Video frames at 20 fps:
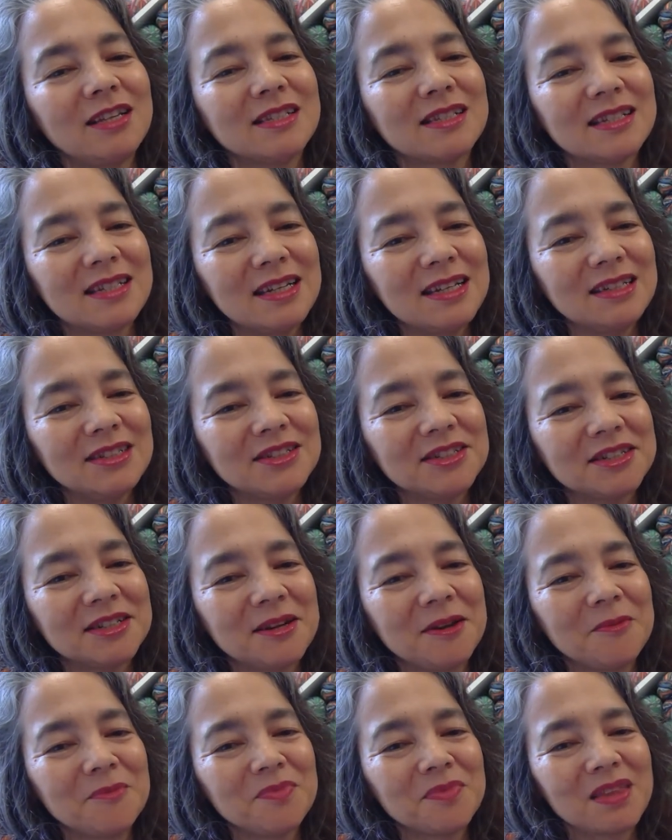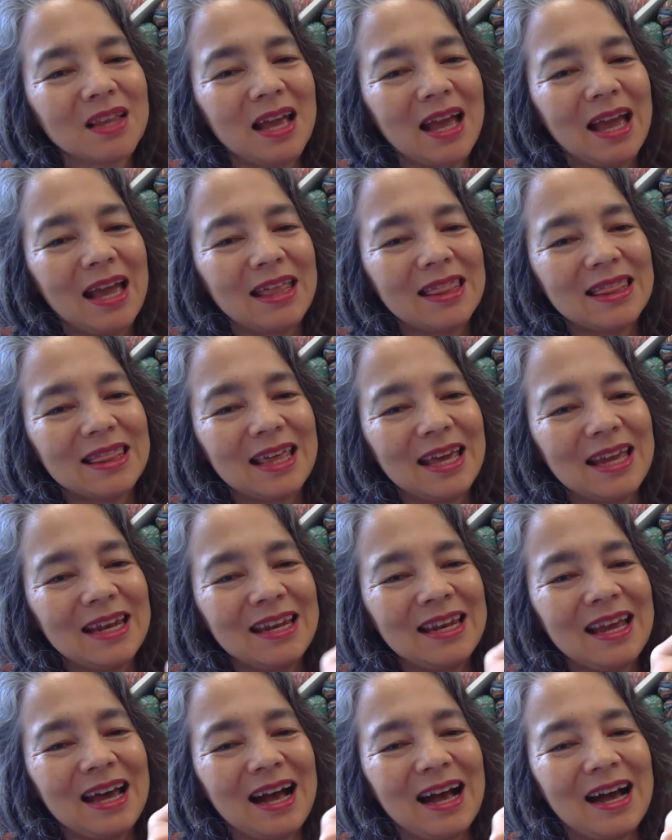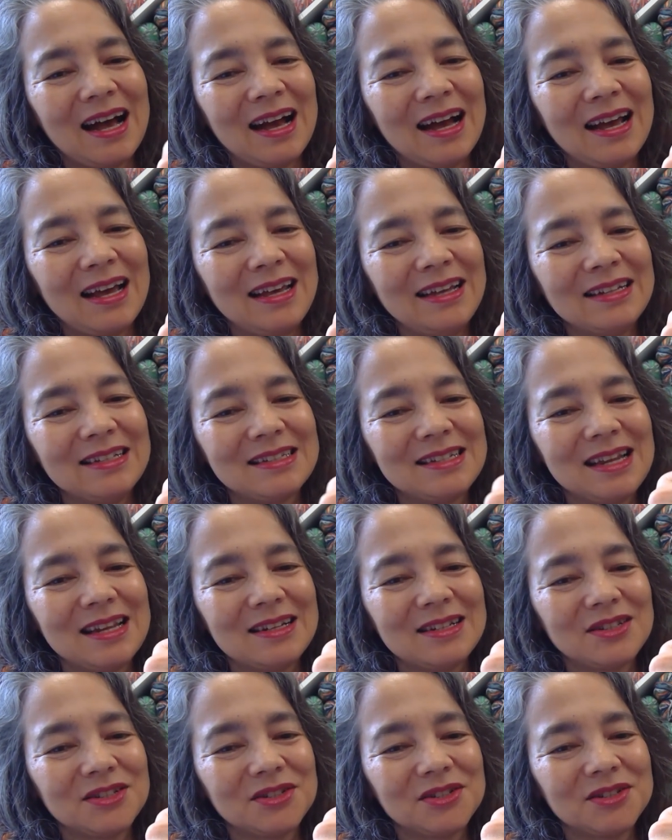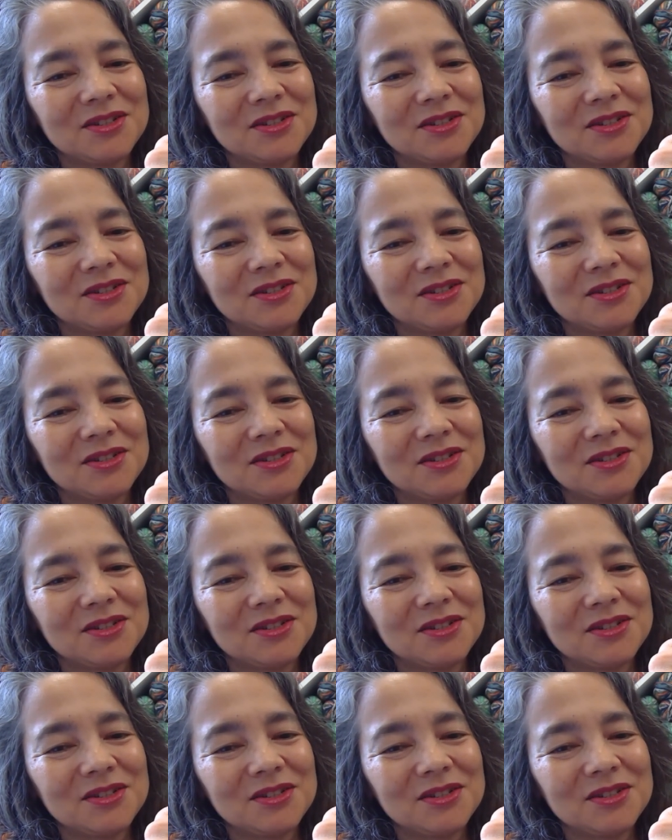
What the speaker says: stitch. And then I did